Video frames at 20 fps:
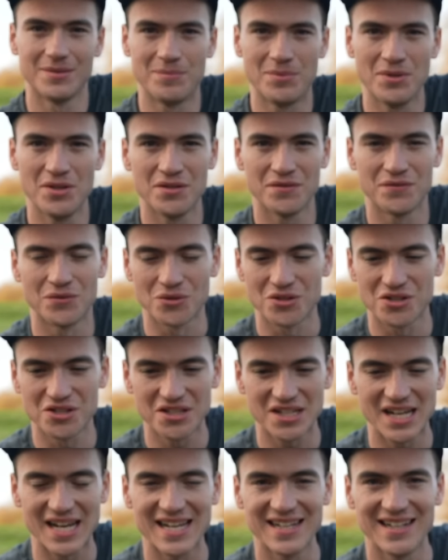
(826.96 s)
Beautiful
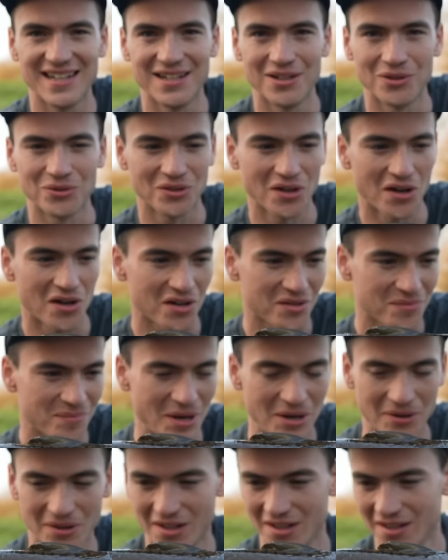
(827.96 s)
scaly little dark
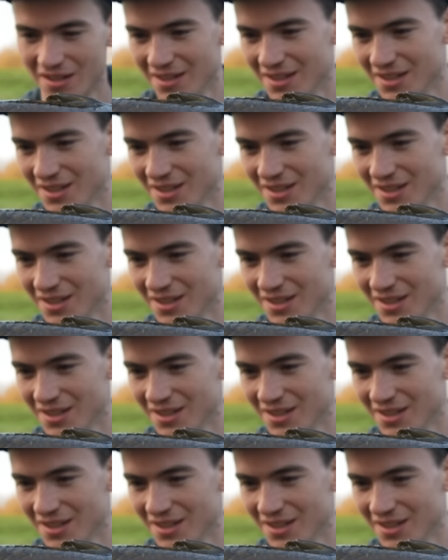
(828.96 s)
mirror.